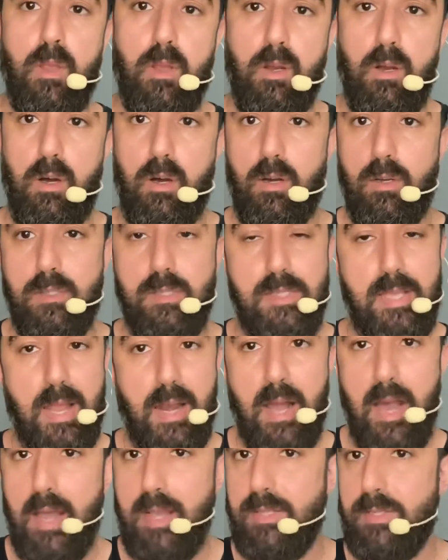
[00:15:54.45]

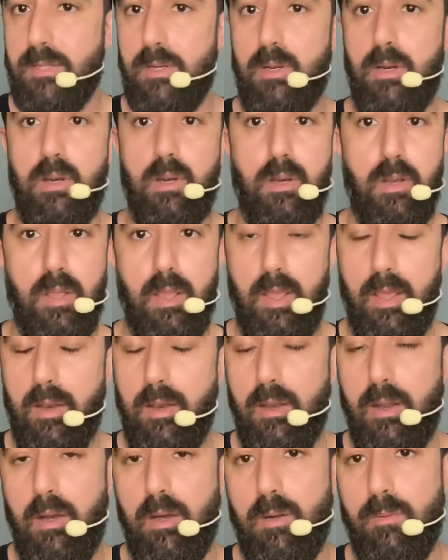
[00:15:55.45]
Sennheiser and
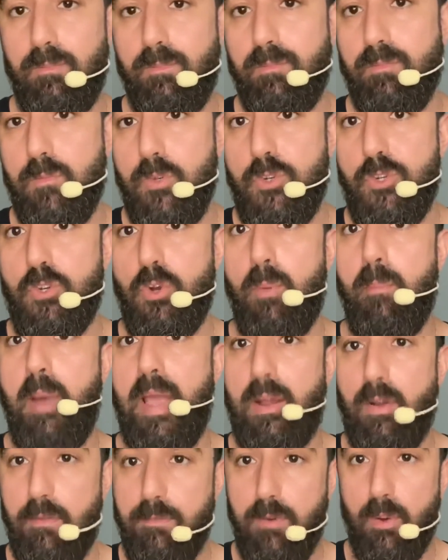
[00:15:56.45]
Shure
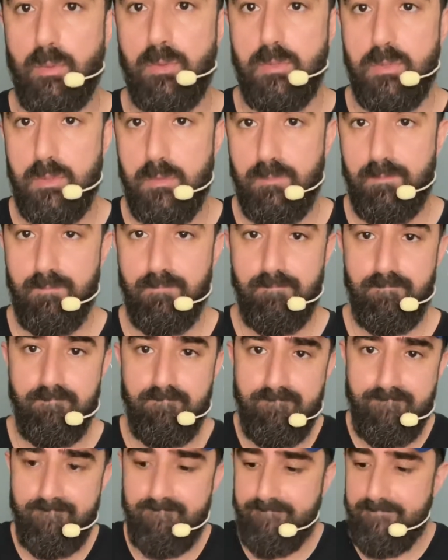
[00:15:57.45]
microphones.
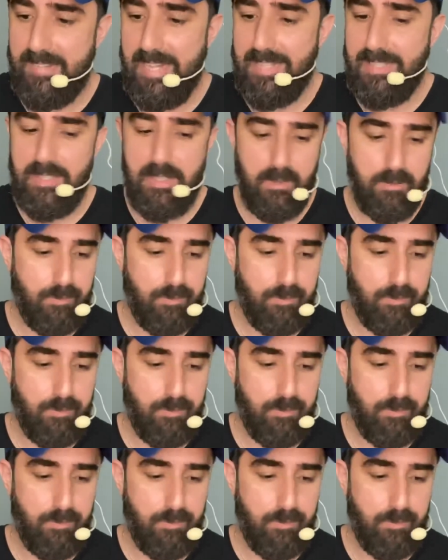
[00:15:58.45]
That's it.